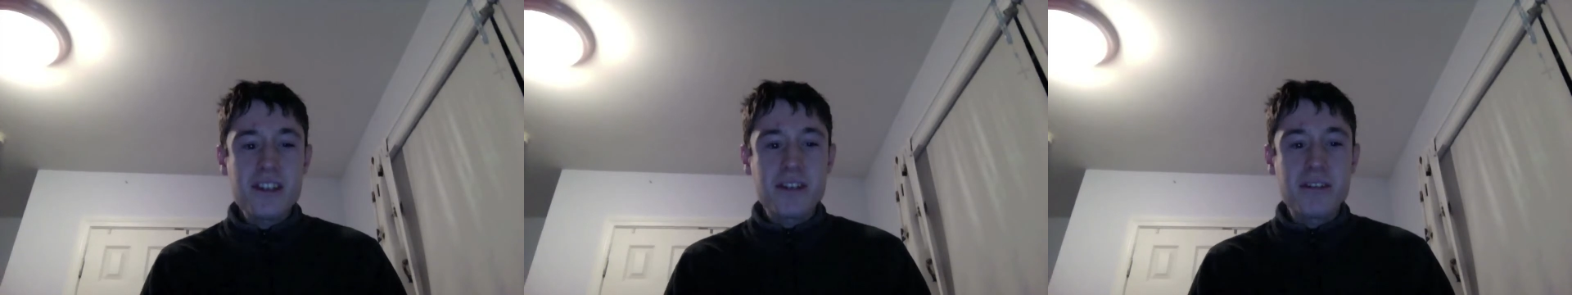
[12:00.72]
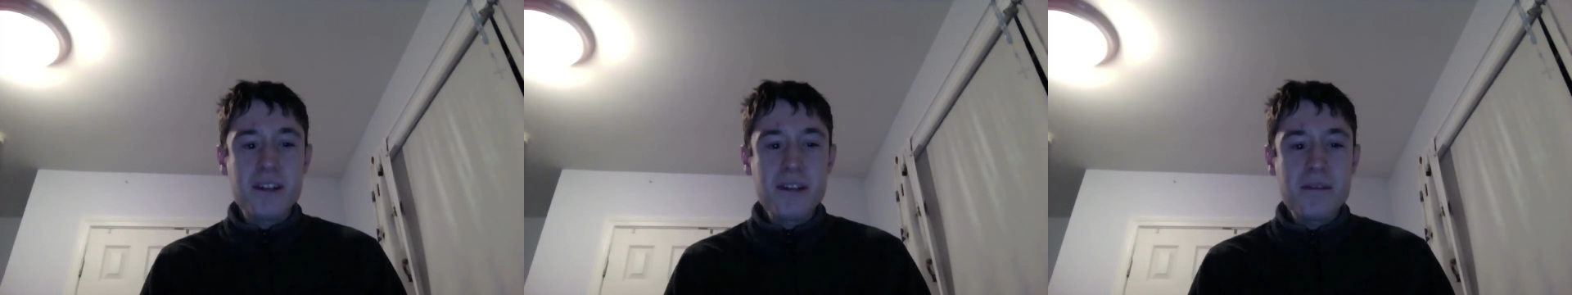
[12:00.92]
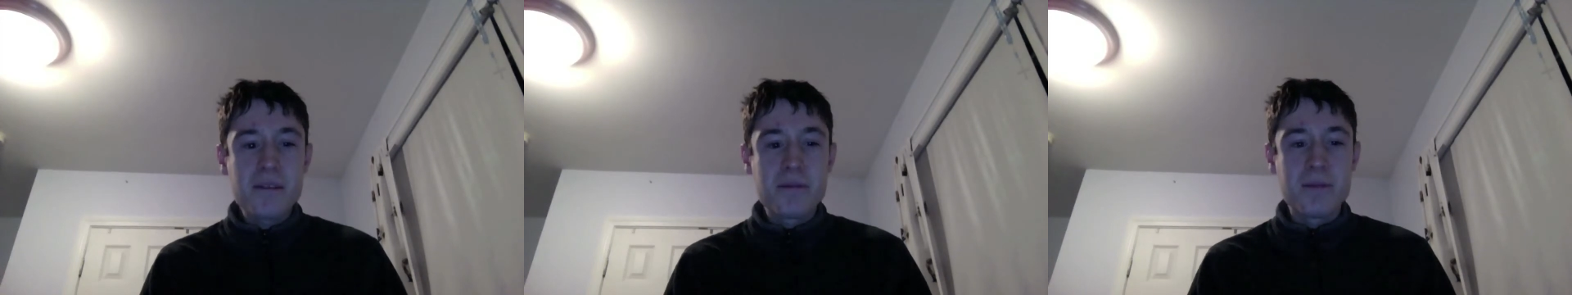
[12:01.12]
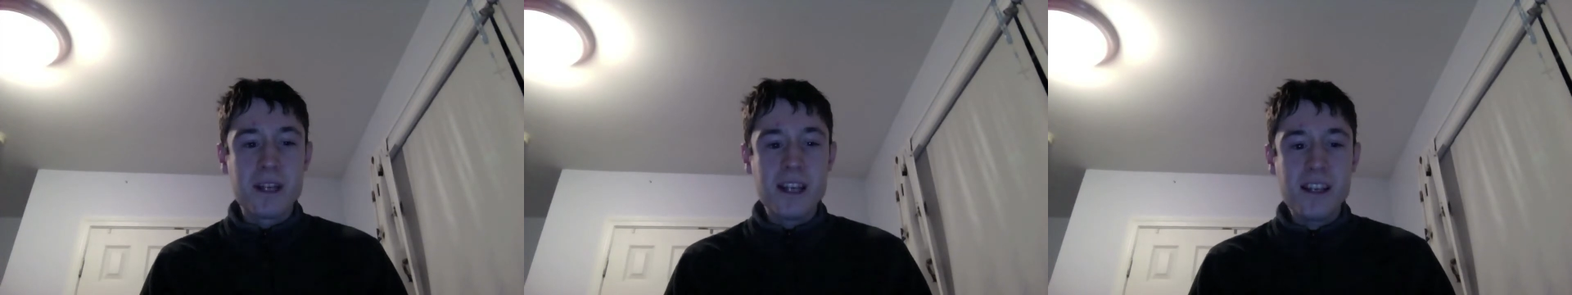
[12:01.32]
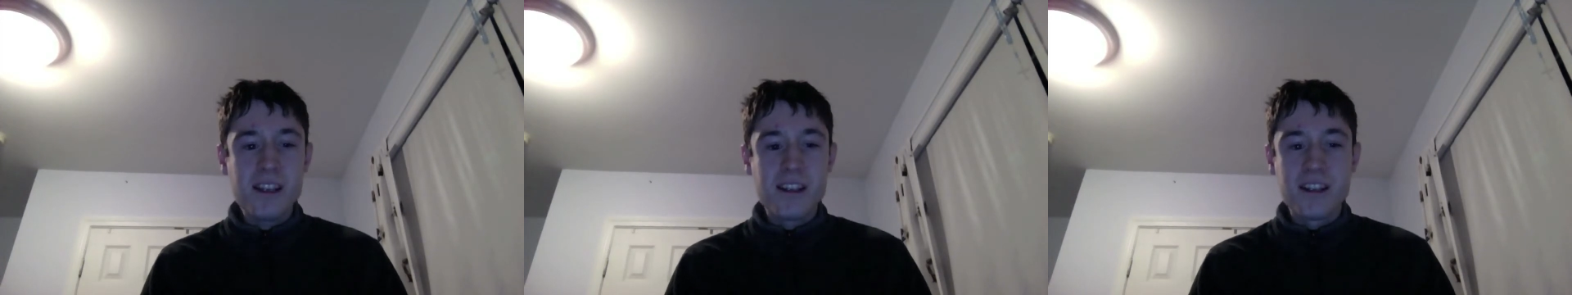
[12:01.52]
disagree with
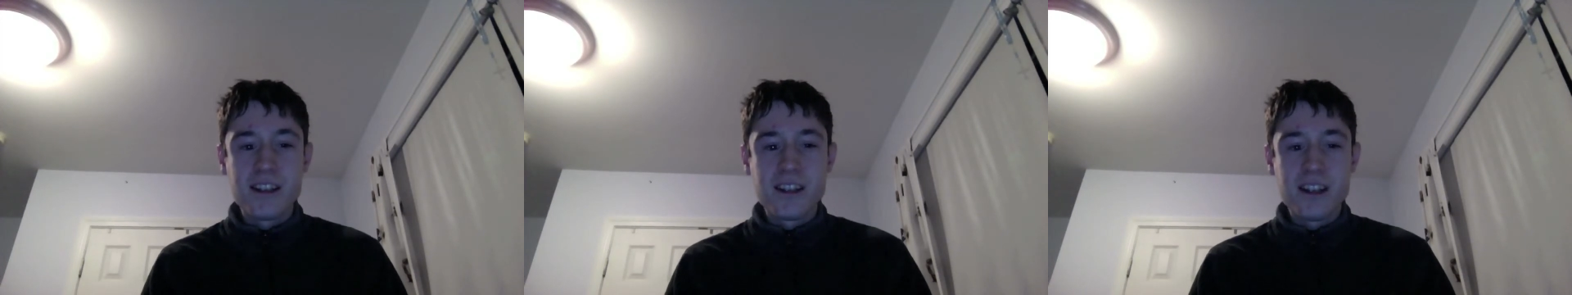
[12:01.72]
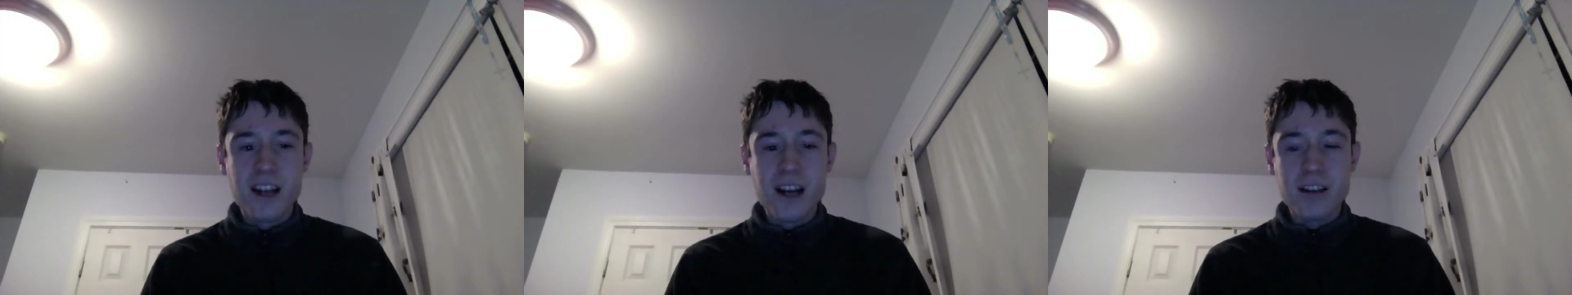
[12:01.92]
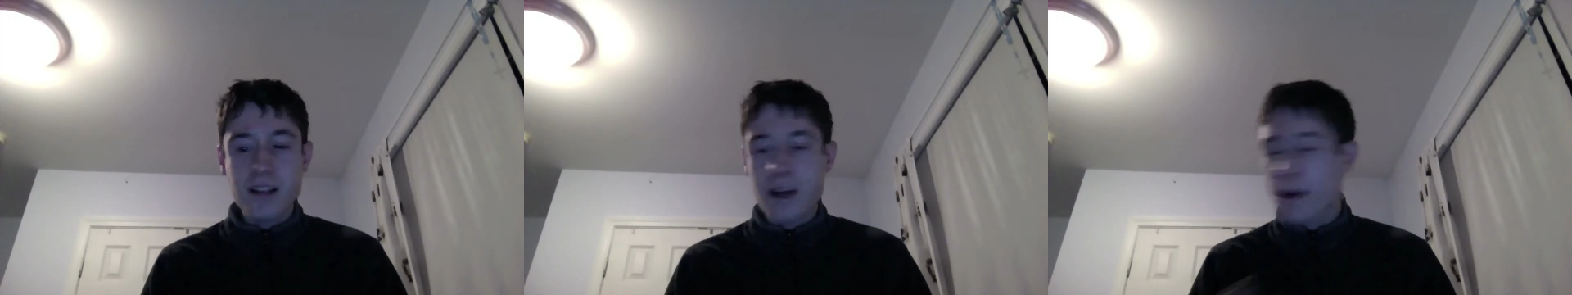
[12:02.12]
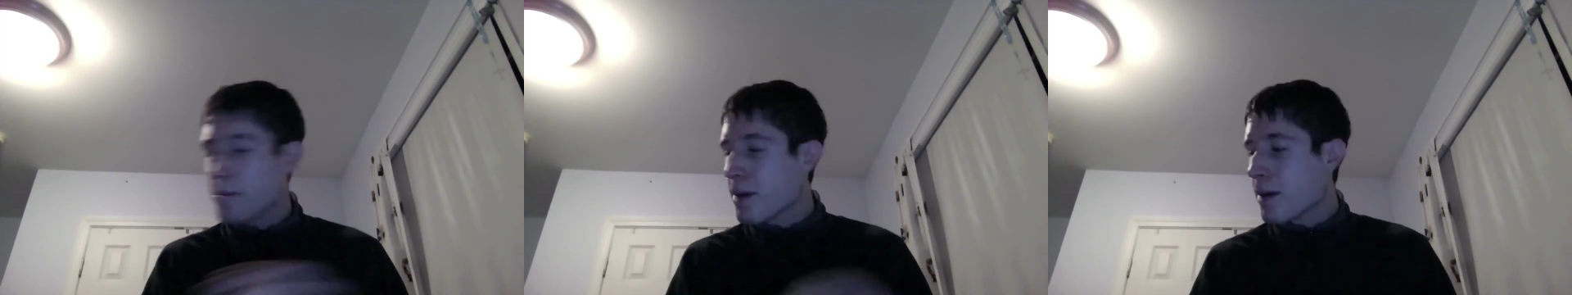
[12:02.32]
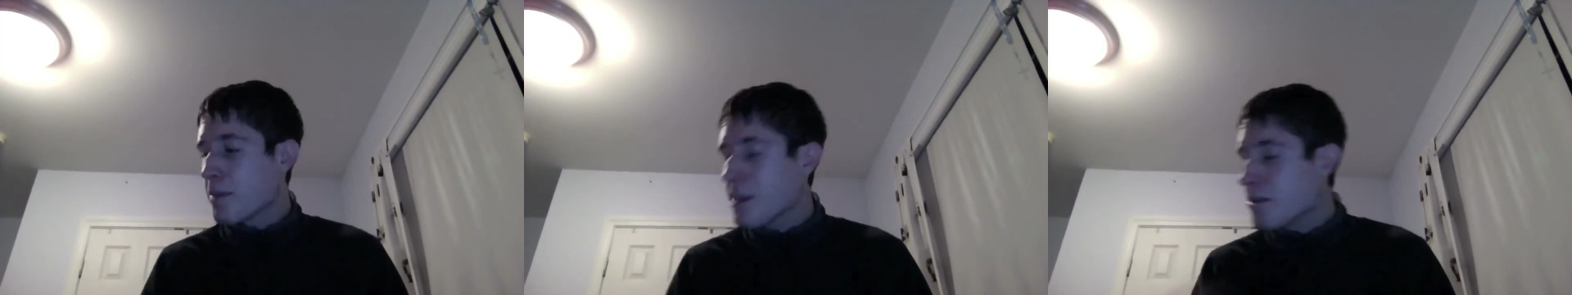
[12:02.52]
me,
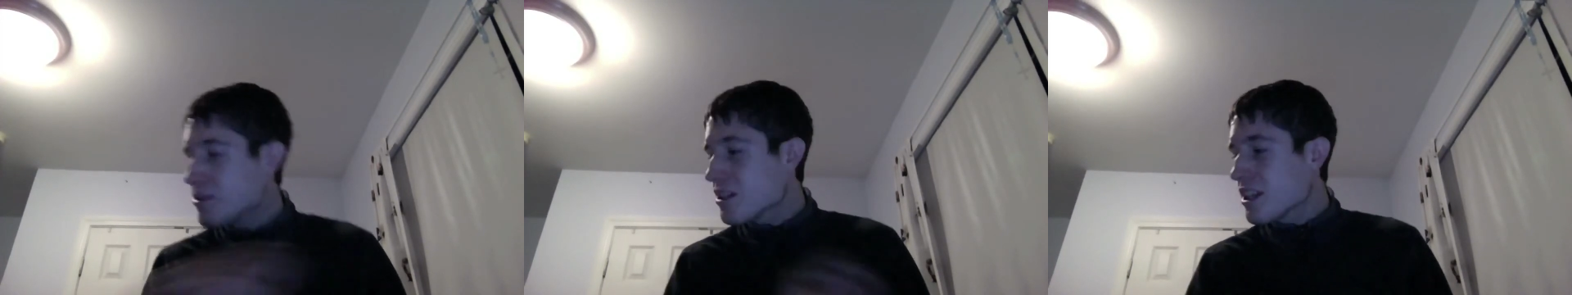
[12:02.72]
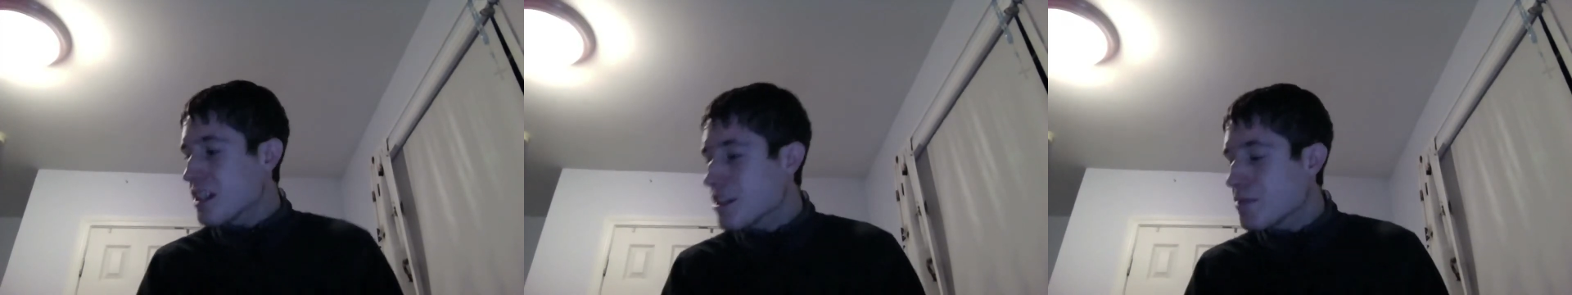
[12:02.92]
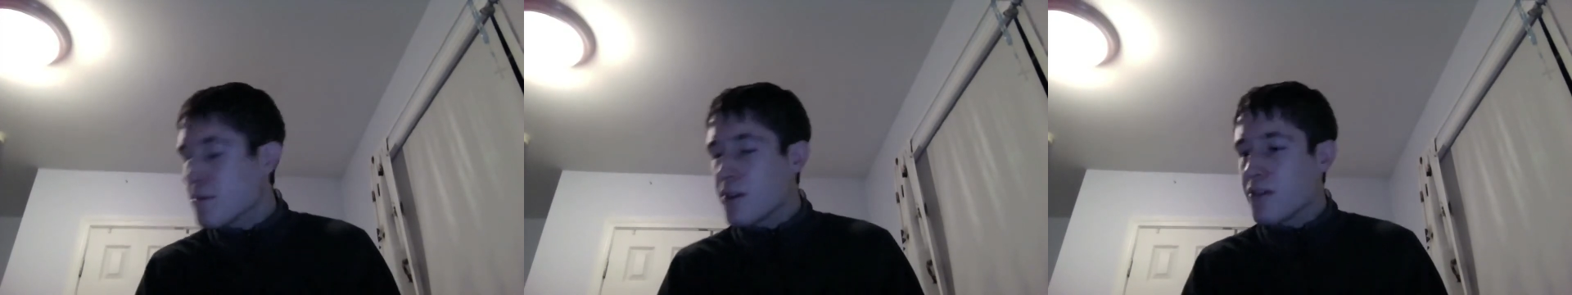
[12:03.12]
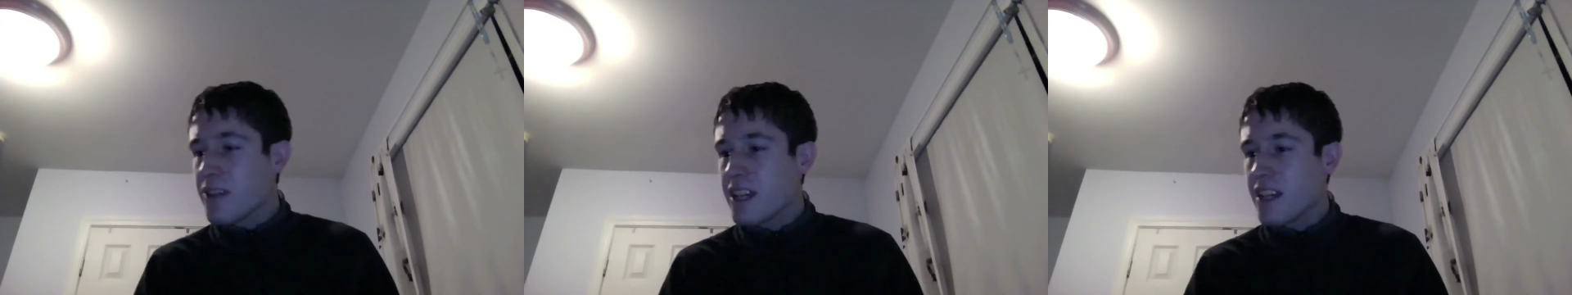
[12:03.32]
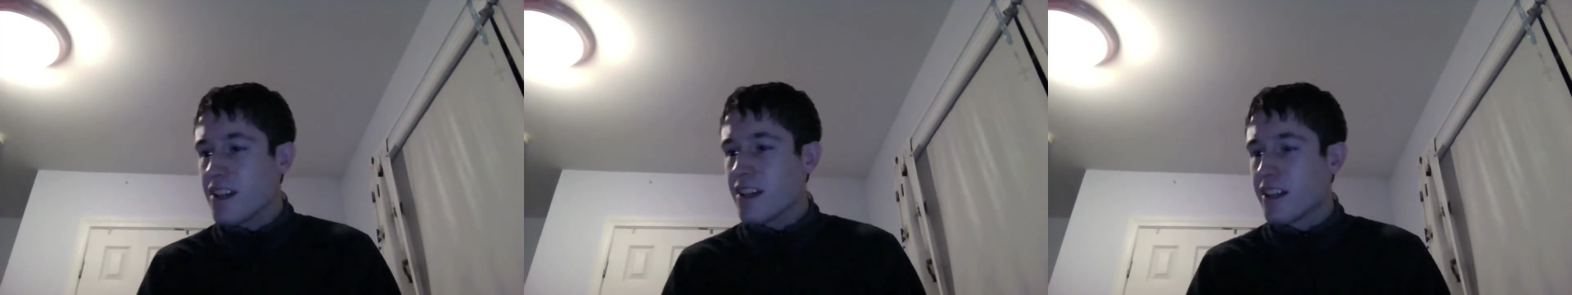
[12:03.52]
I mean, it was like this
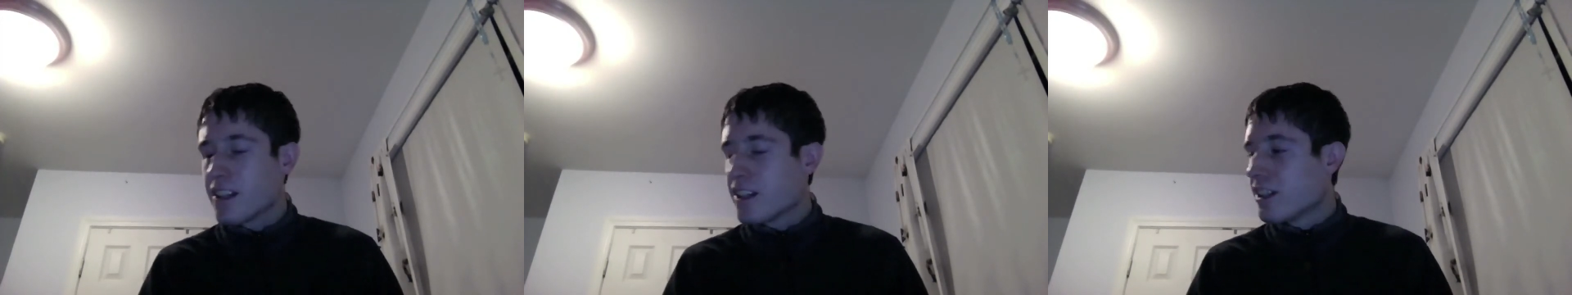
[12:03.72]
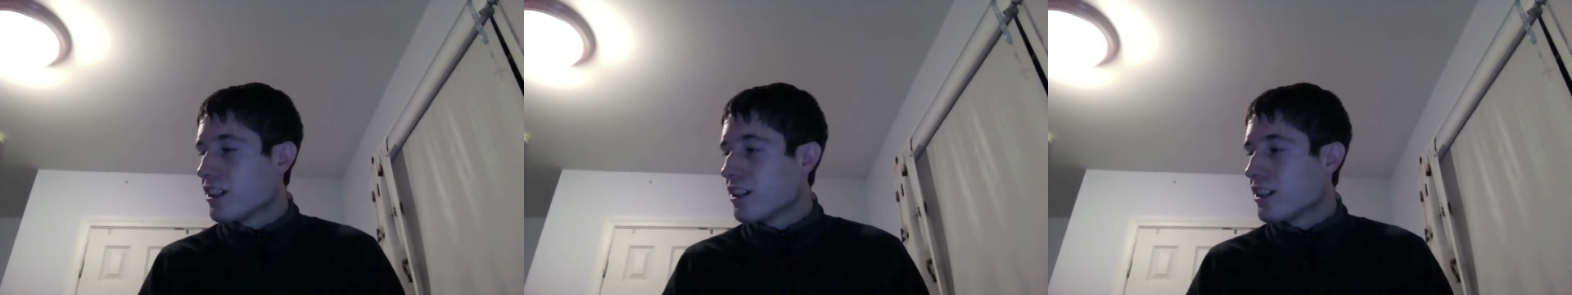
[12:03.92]
movie.